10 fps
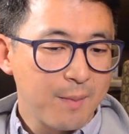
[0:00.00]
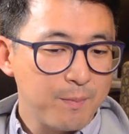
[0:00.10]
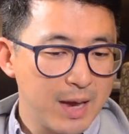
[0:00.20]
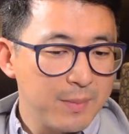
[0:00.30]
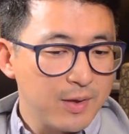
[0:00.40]

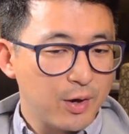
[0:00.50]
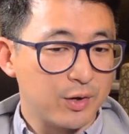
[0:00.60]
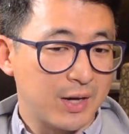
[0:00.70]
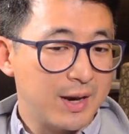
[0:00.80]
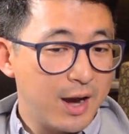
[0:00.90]
maybe
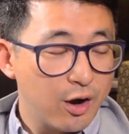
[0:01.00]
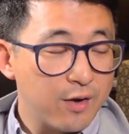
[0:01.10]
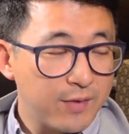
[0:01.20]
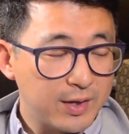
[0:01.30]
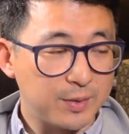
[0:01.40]
there's a
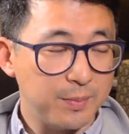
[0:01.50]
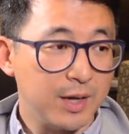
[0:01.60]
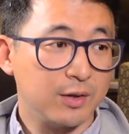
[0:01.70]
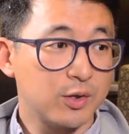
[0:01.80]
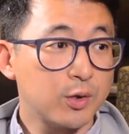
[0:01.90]
narrative that's
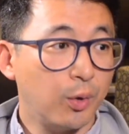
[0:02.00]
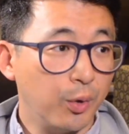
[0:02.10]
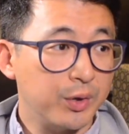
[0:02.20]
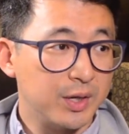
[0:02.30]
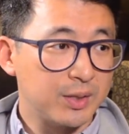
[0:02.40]
being
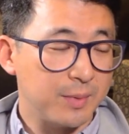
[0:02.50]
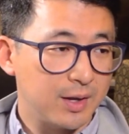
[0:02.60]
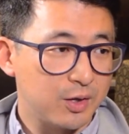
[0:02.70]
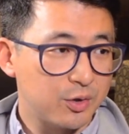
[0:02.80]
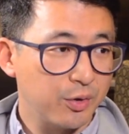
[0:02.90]
sold to some of
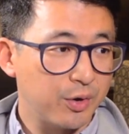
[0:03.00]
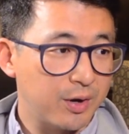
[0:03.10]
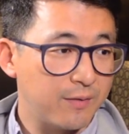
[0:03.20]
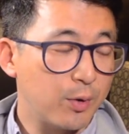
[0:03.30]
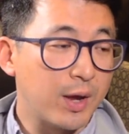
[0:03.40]
these children
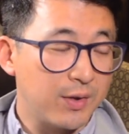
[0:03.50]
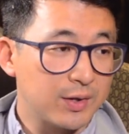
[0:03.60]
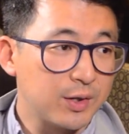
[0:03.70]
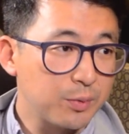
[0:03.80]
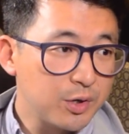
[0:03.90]
of, okay,
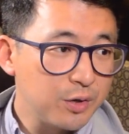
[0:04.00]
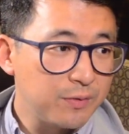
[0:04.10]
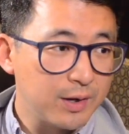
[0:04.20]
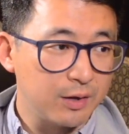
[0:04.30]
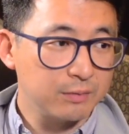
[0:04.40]
this is what you
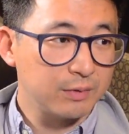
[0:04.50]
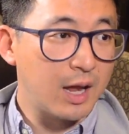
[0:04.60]
feel,